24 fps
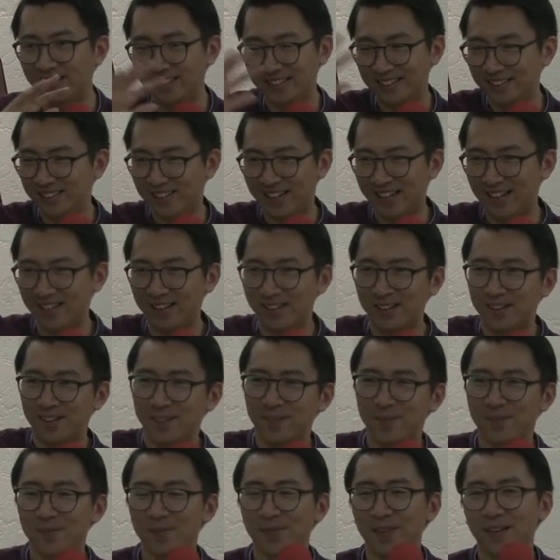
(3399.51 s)
It's like
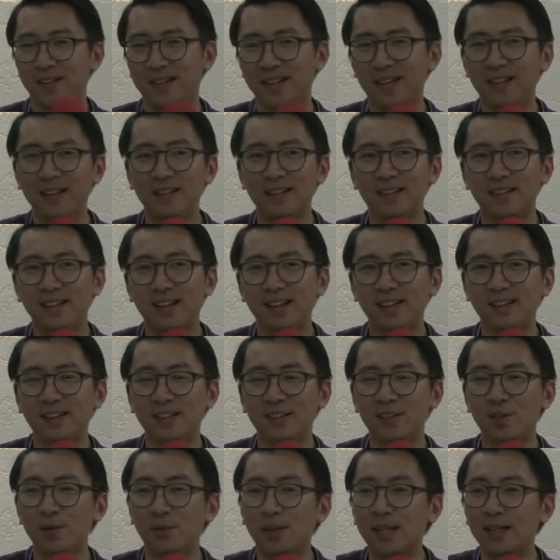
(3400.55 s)
then the
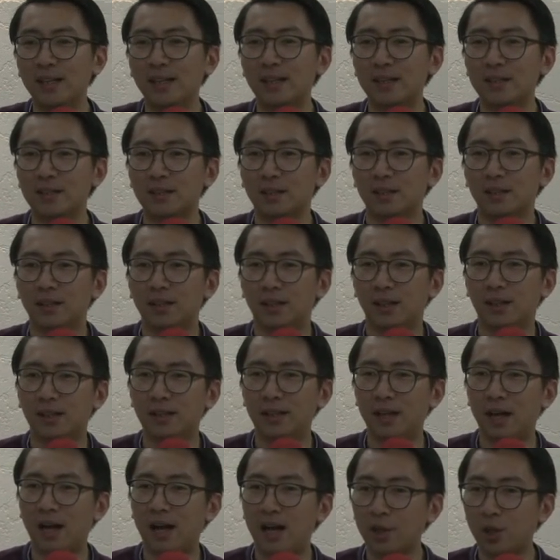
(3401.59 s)
new thing is
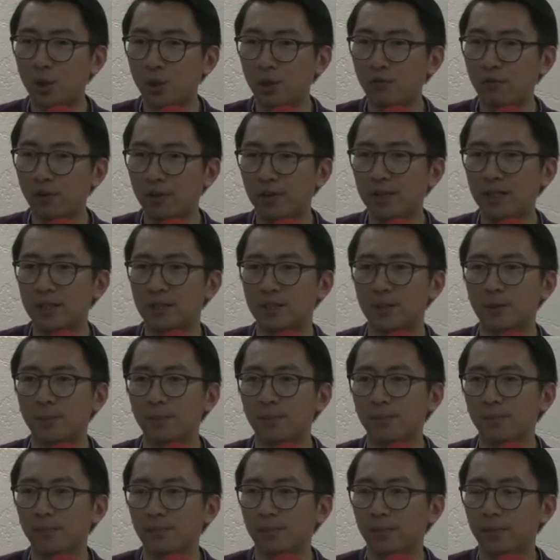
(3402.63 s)
they're arguing for this,
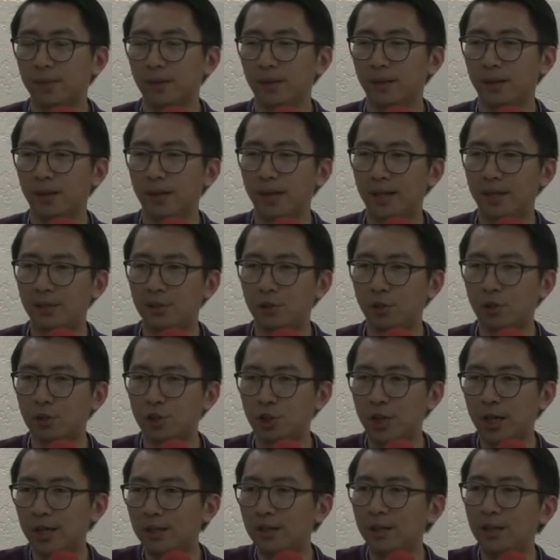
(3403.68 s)
that your
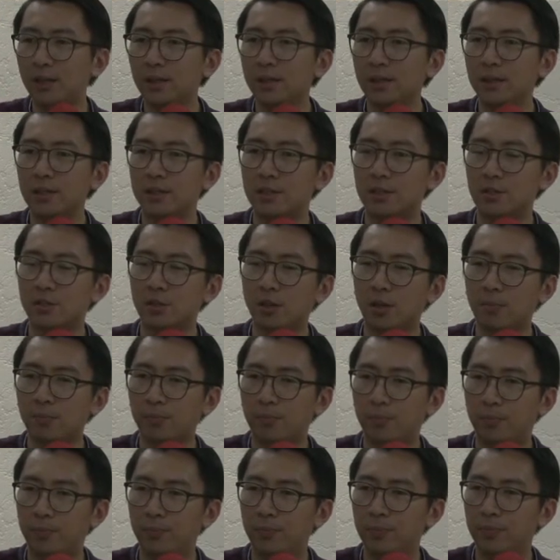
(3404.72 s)
gender is not
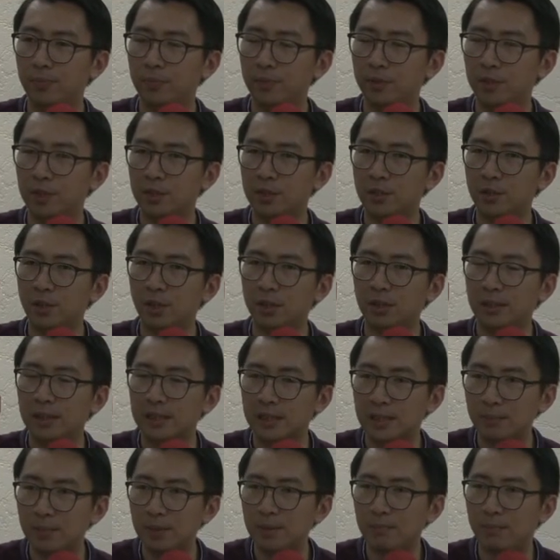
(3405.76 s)

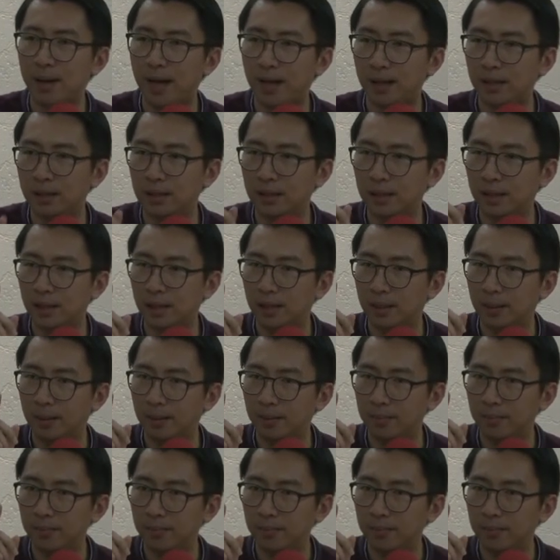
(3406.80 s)
determined by the